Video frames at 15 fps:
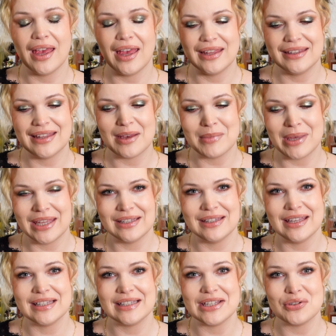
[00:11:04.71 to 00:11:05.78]
and I'm
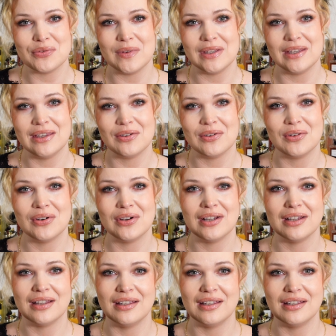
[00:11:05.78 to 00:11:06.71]
ending this video